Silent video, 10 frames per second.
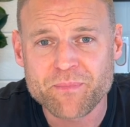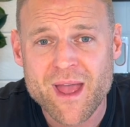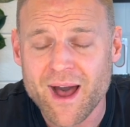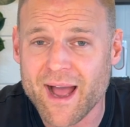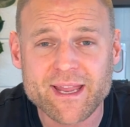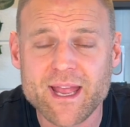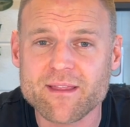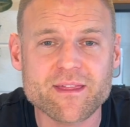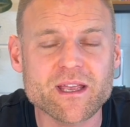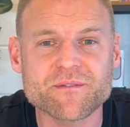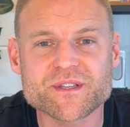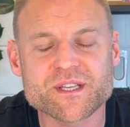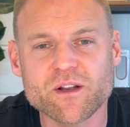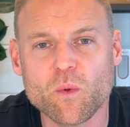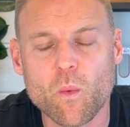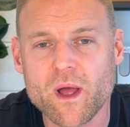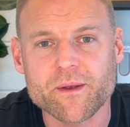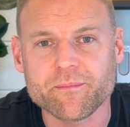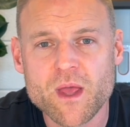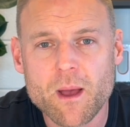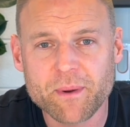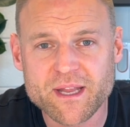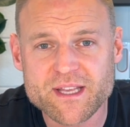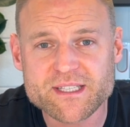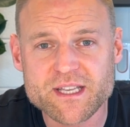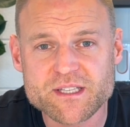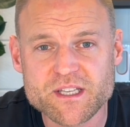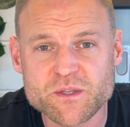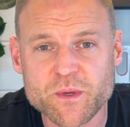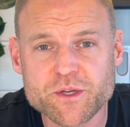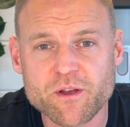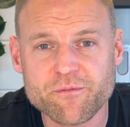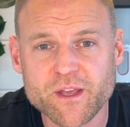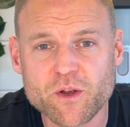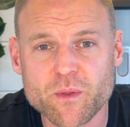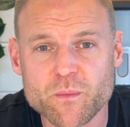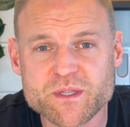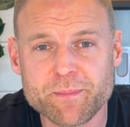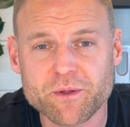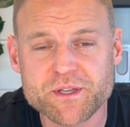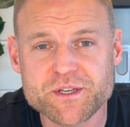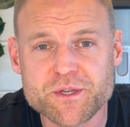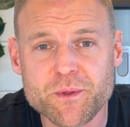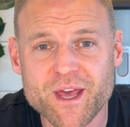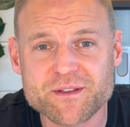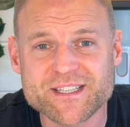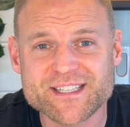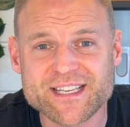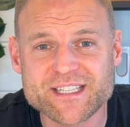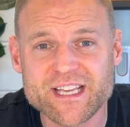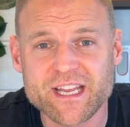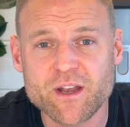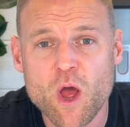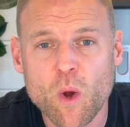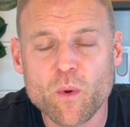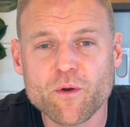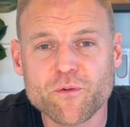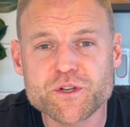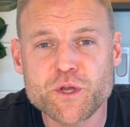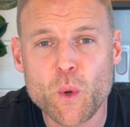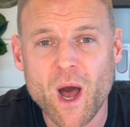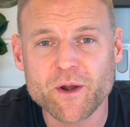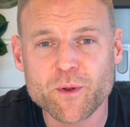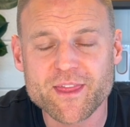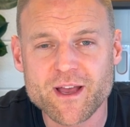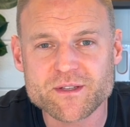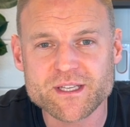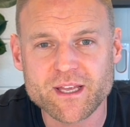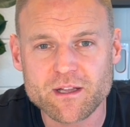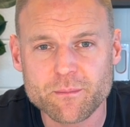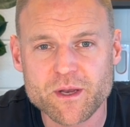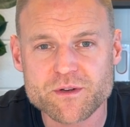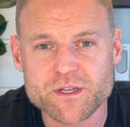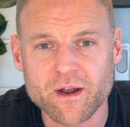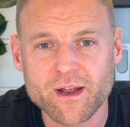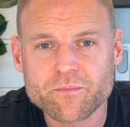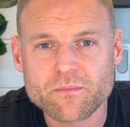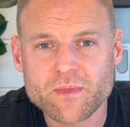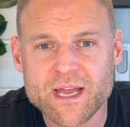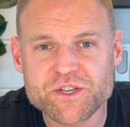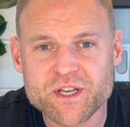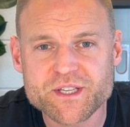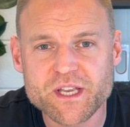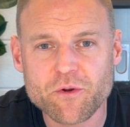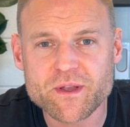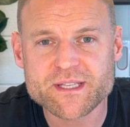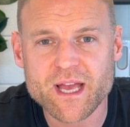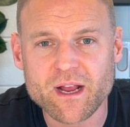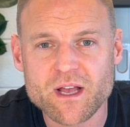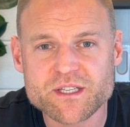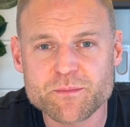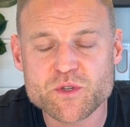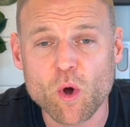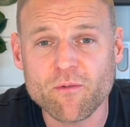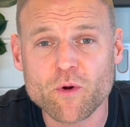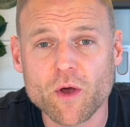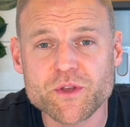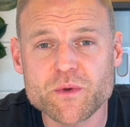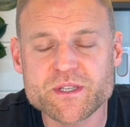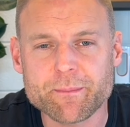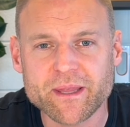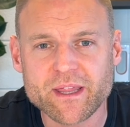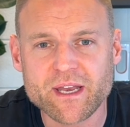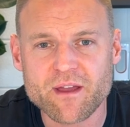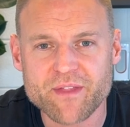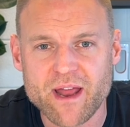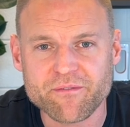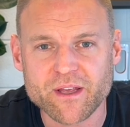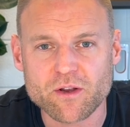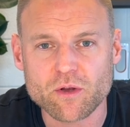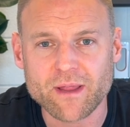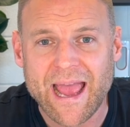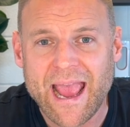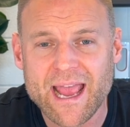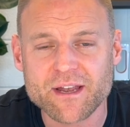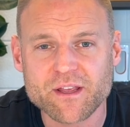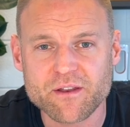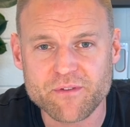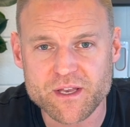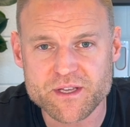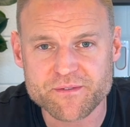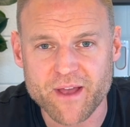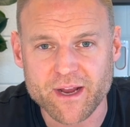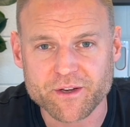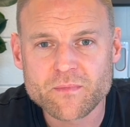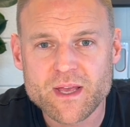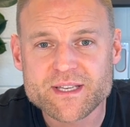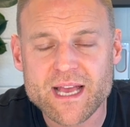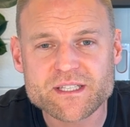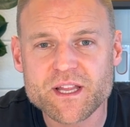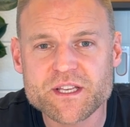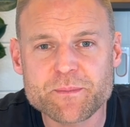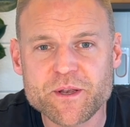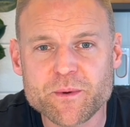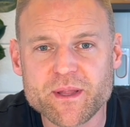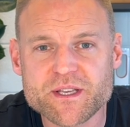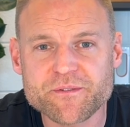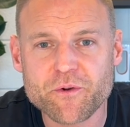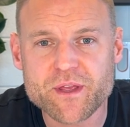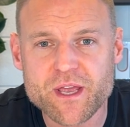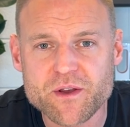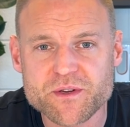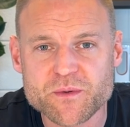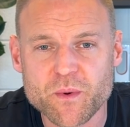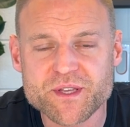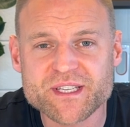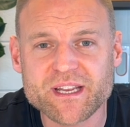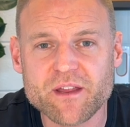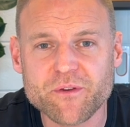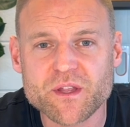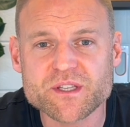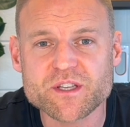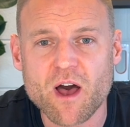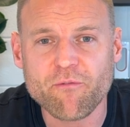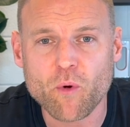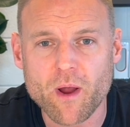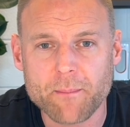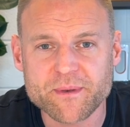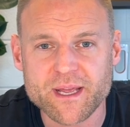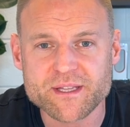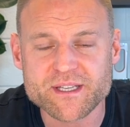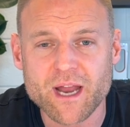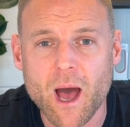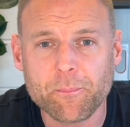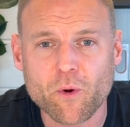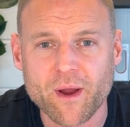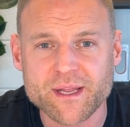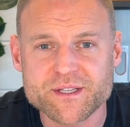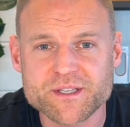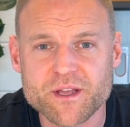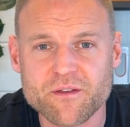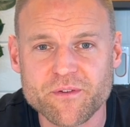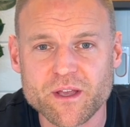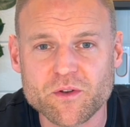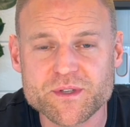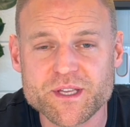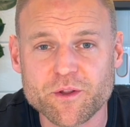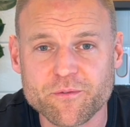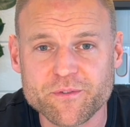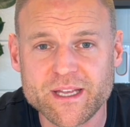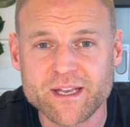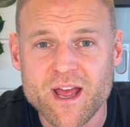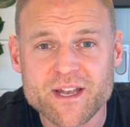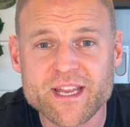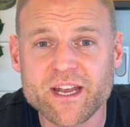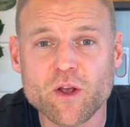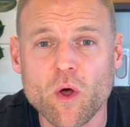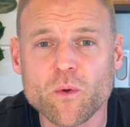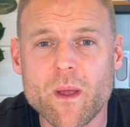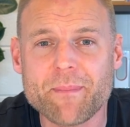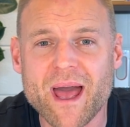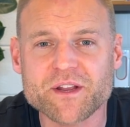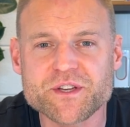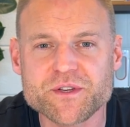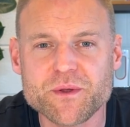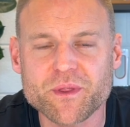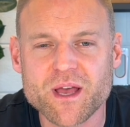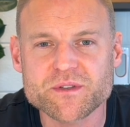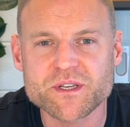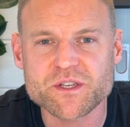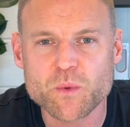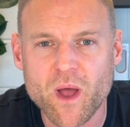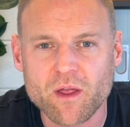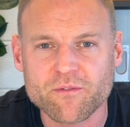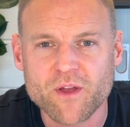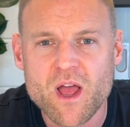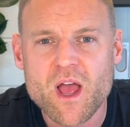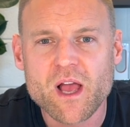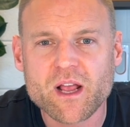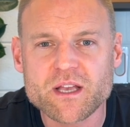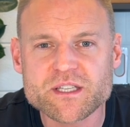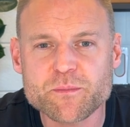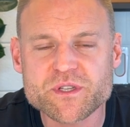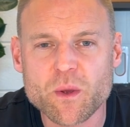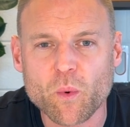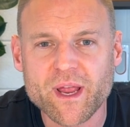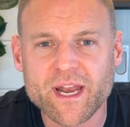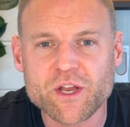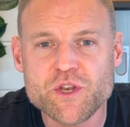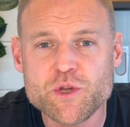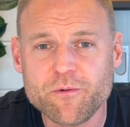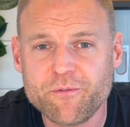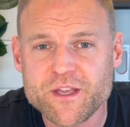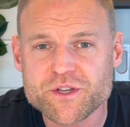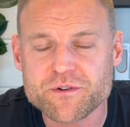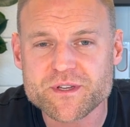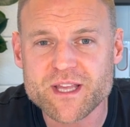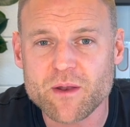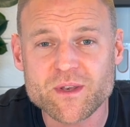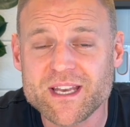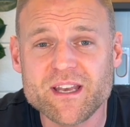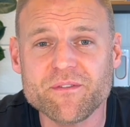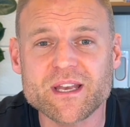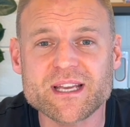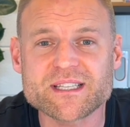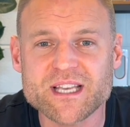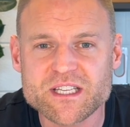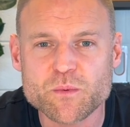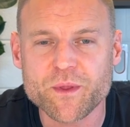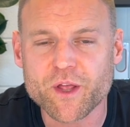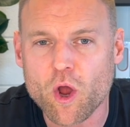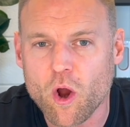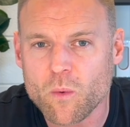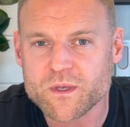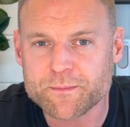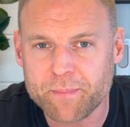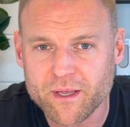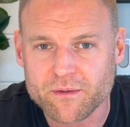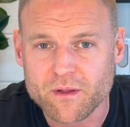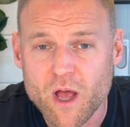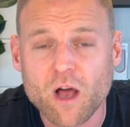I can't think of a single one. But in this instance, we took a vehicle that was built in 2016 with over 200,000 kilometers on it and just increased that customer's overall usability of that vehicle and convenience factor. Tesla has been doing this for years with significant software updates and upgrades to the vehicles in their fleet, dating all the way back to 2012. Customers that were getting new features that didn't even exist when the car was built.